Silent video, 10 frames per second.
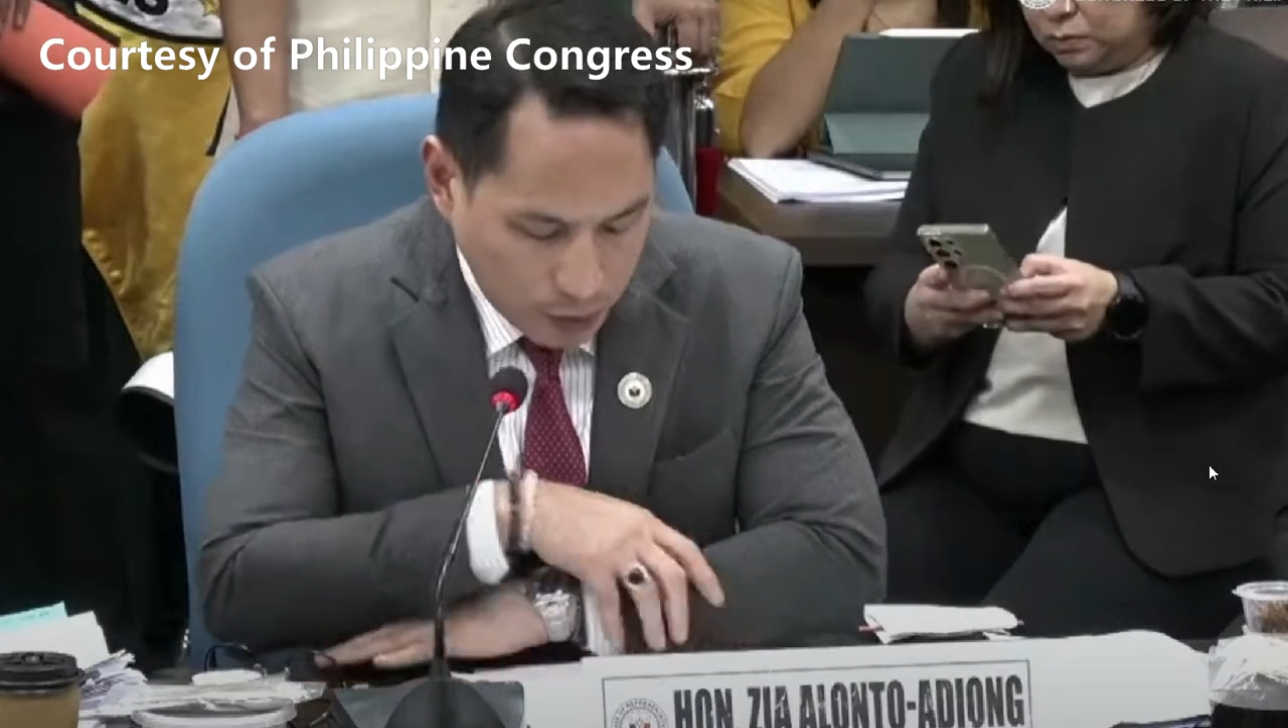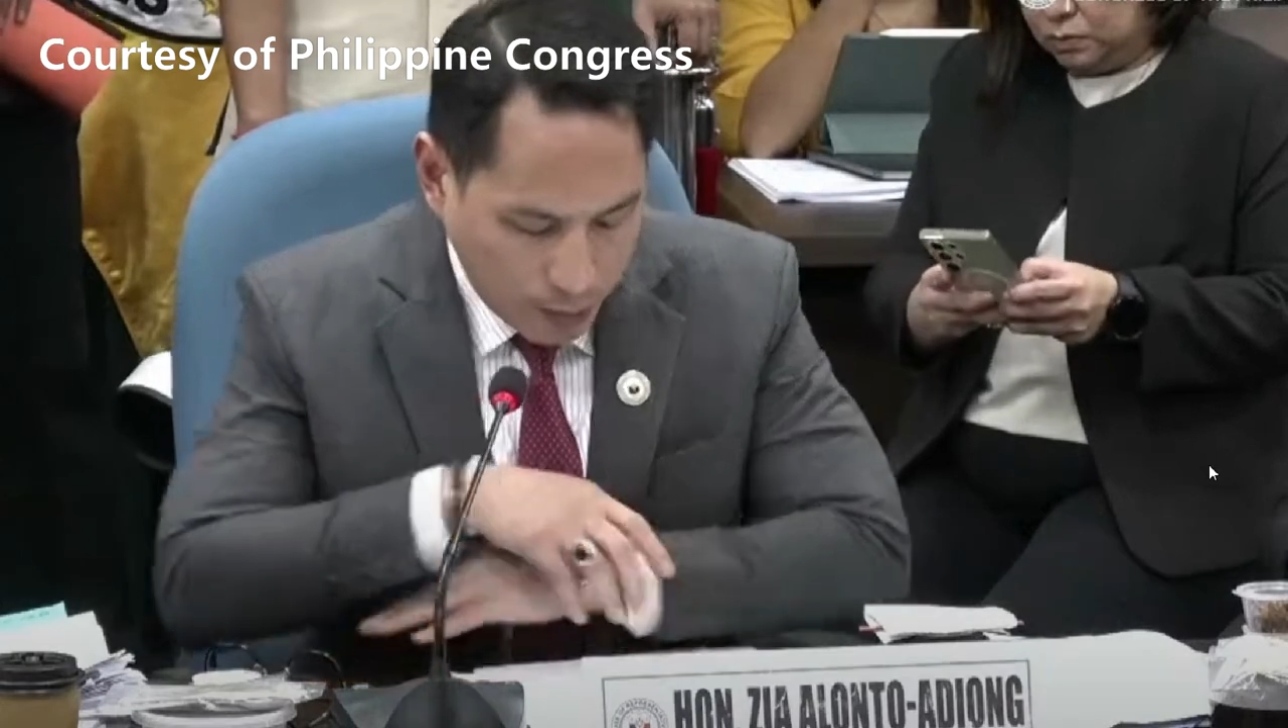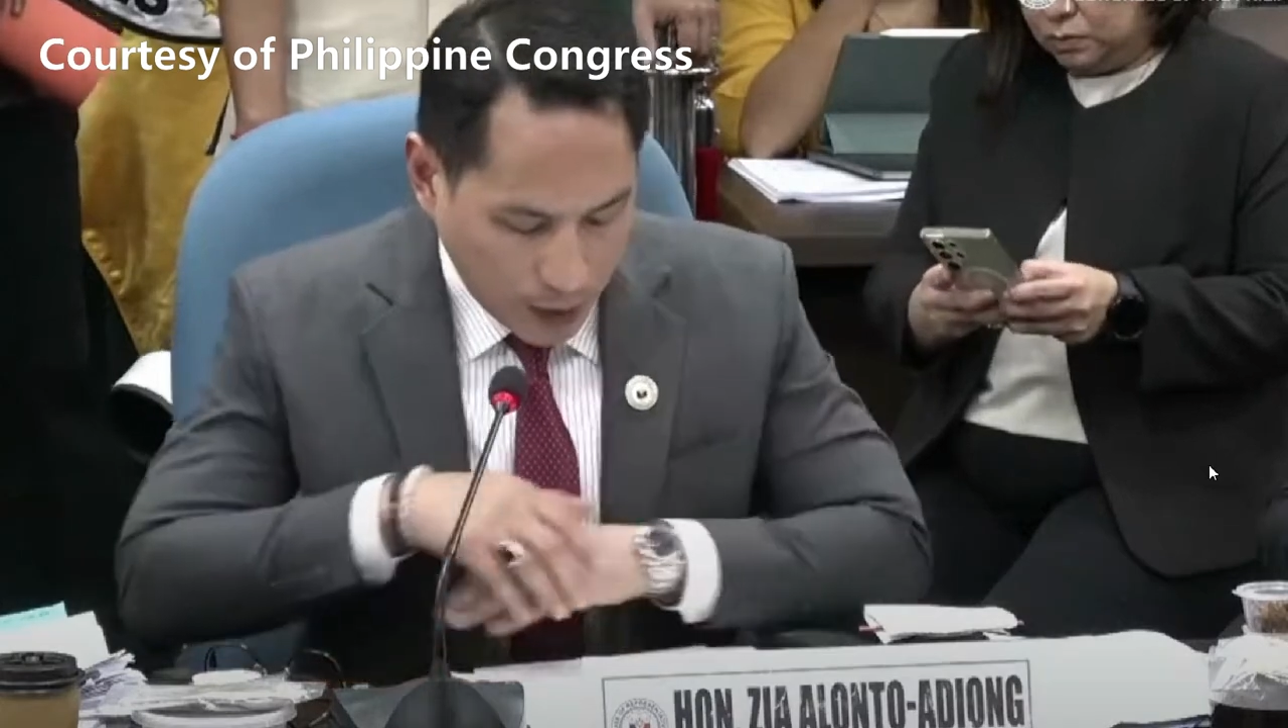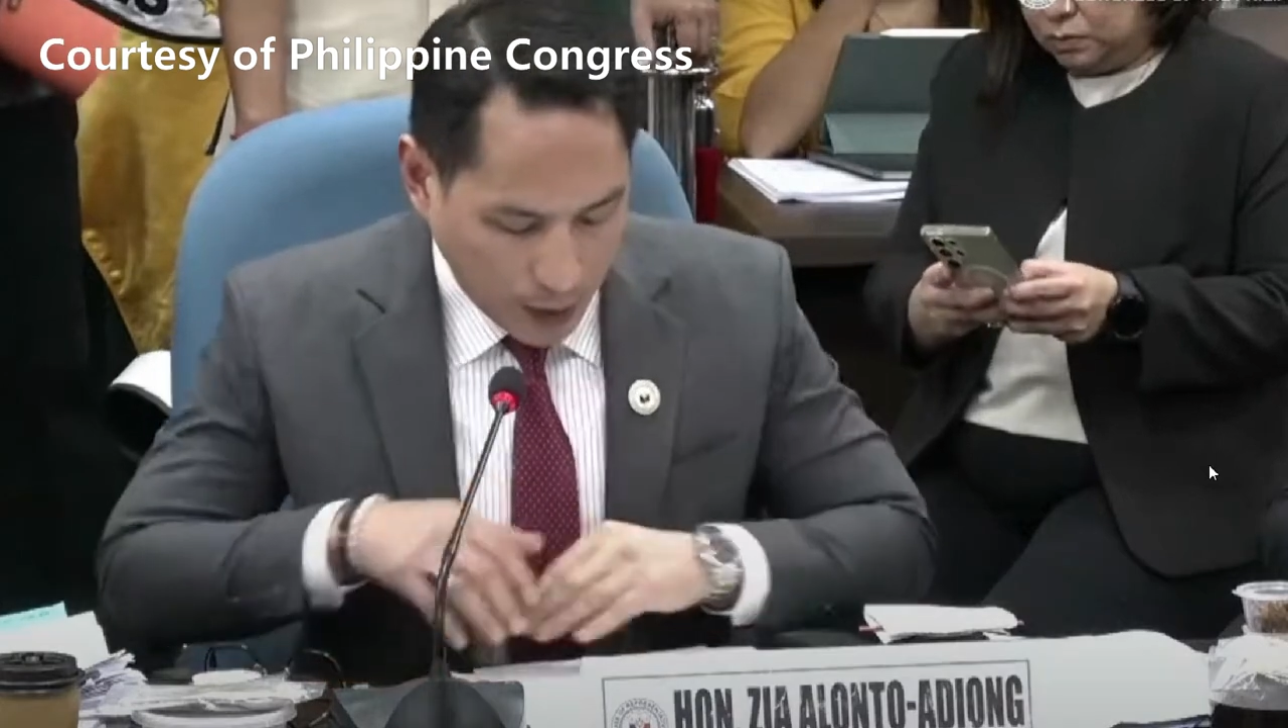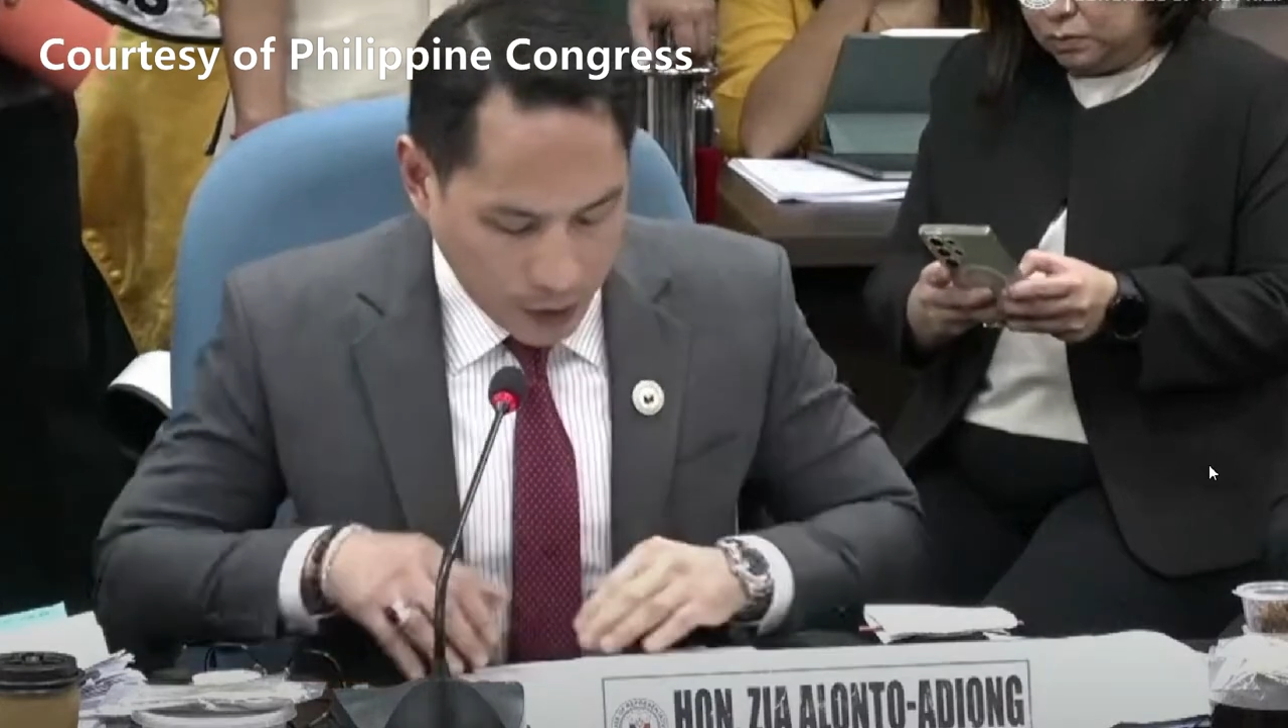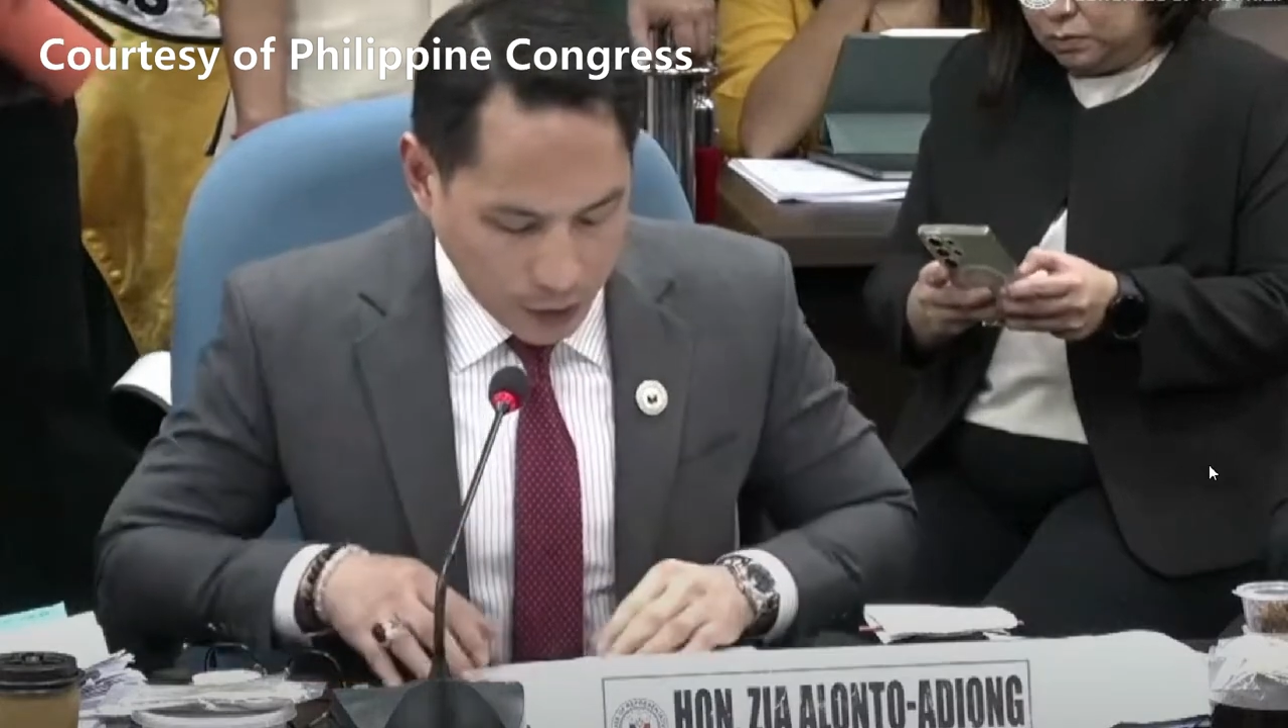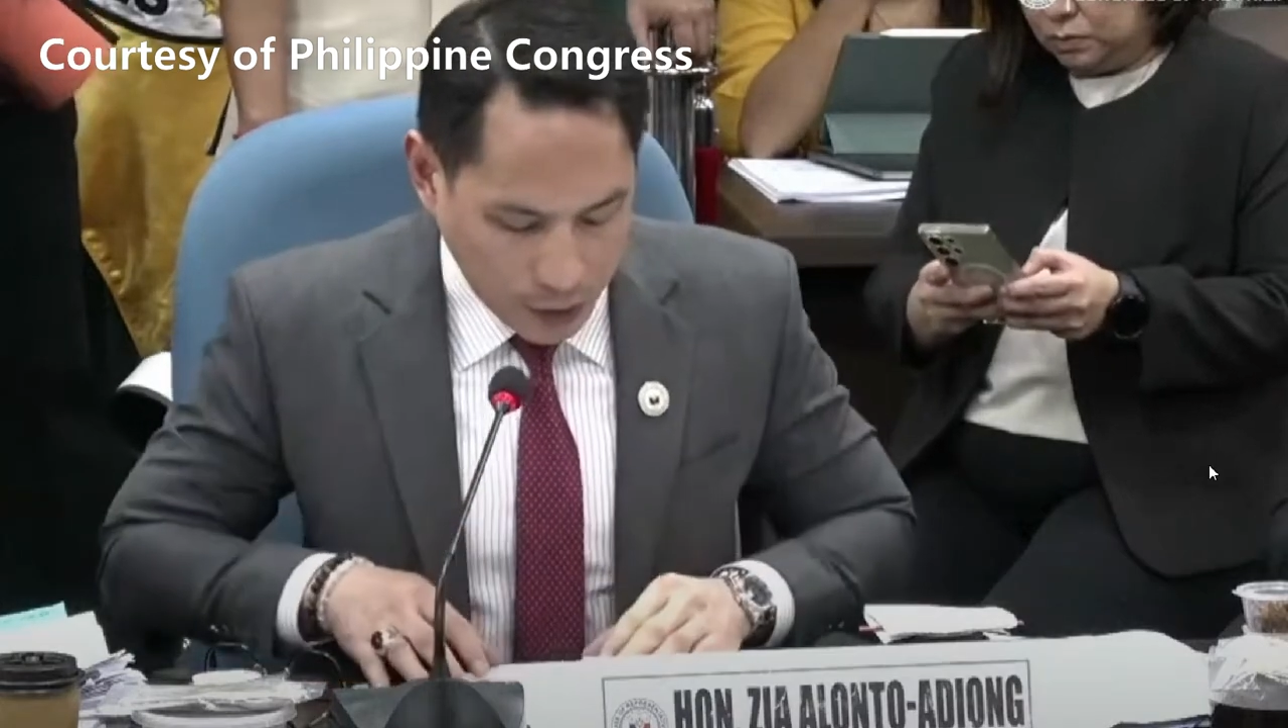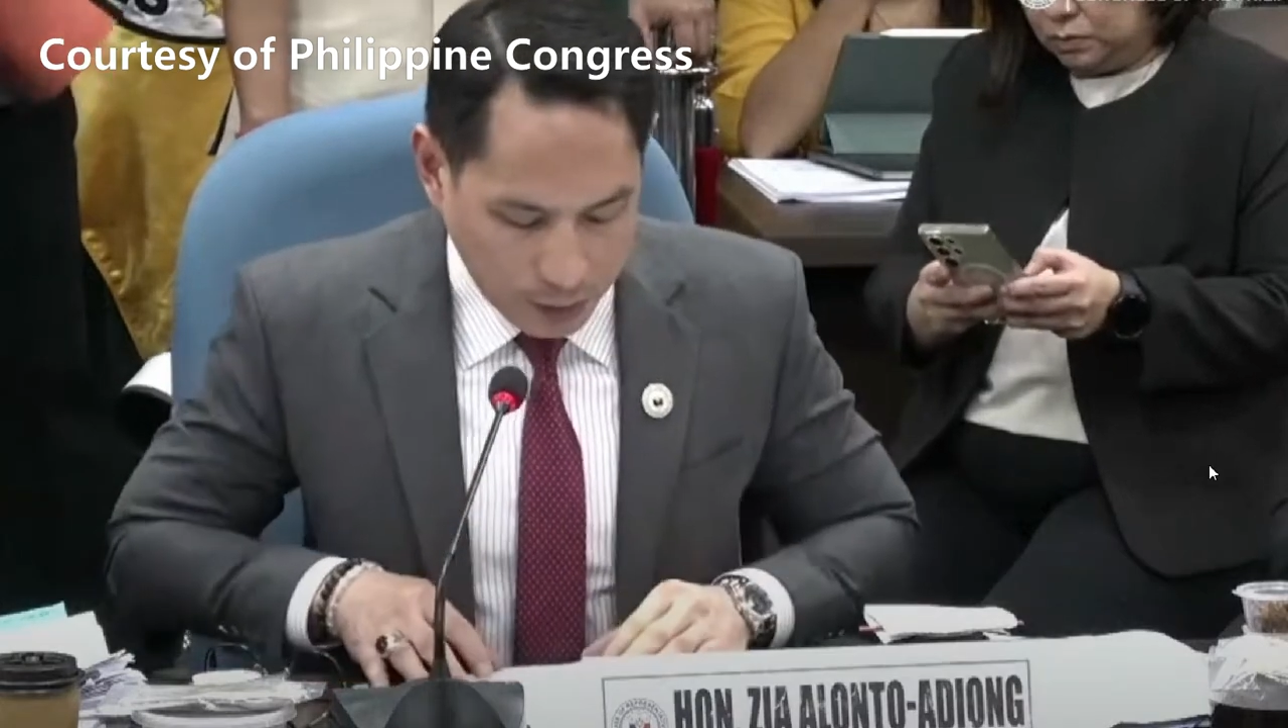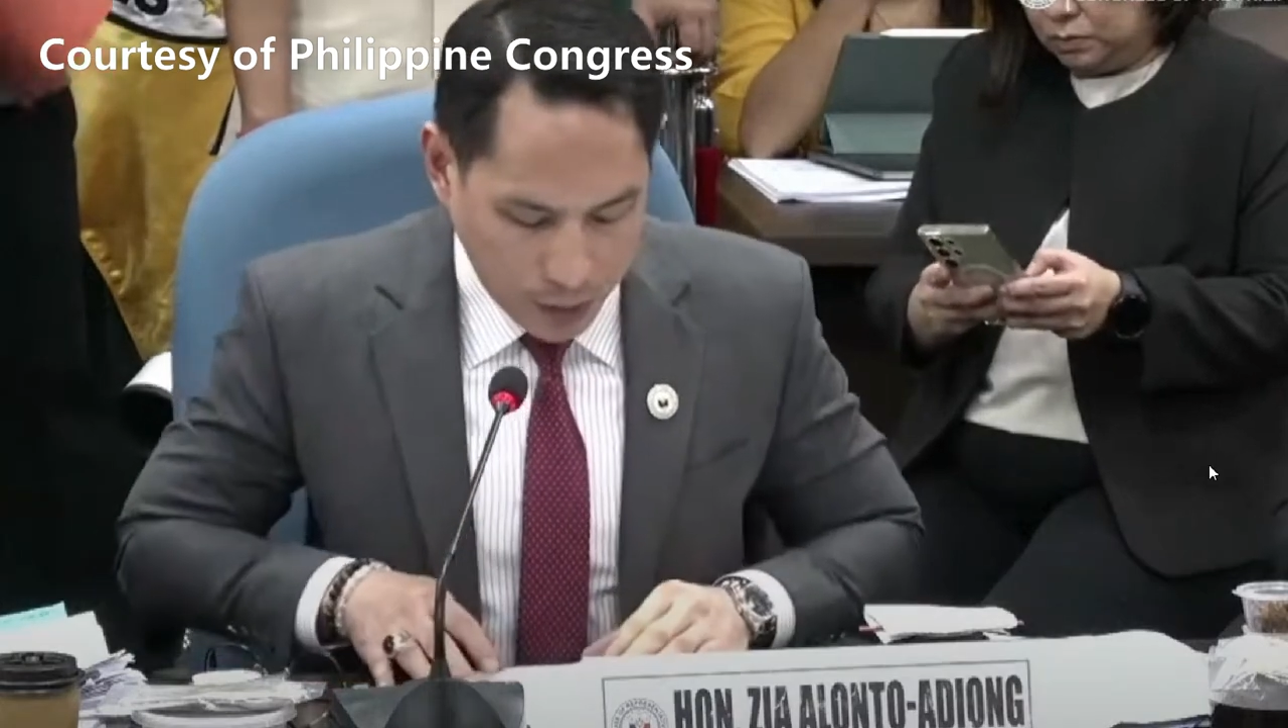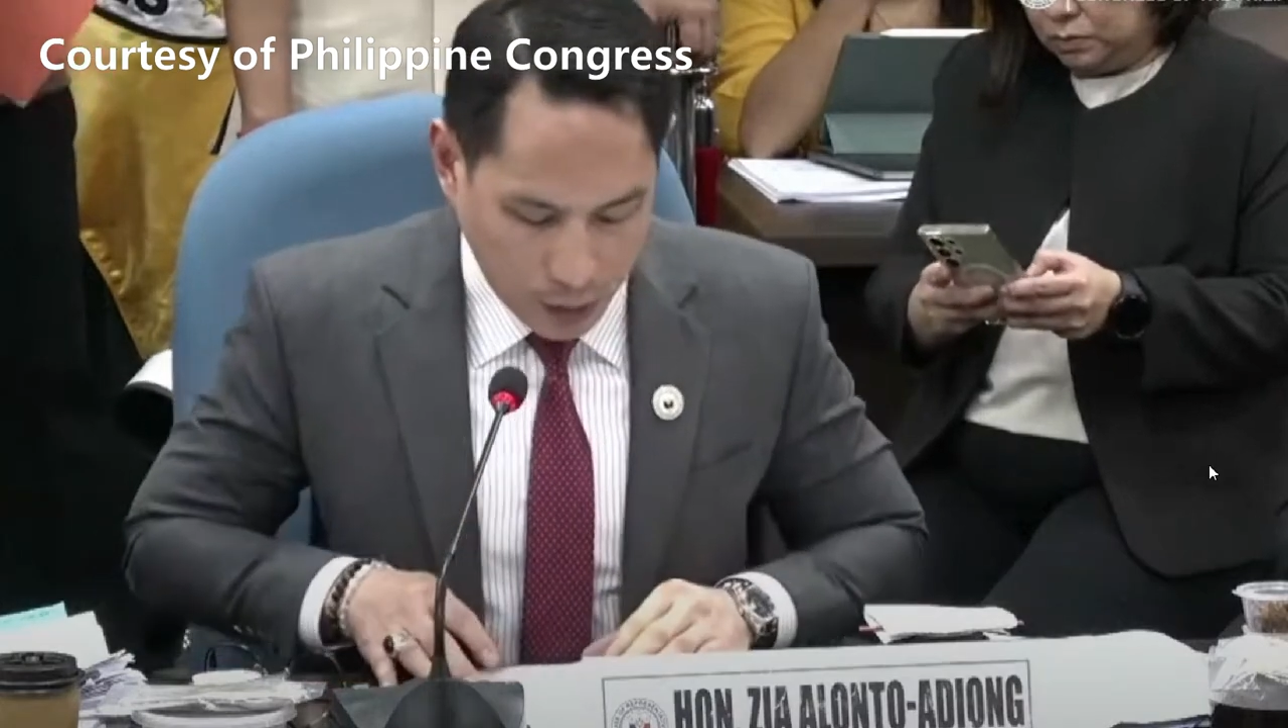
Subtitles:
duplications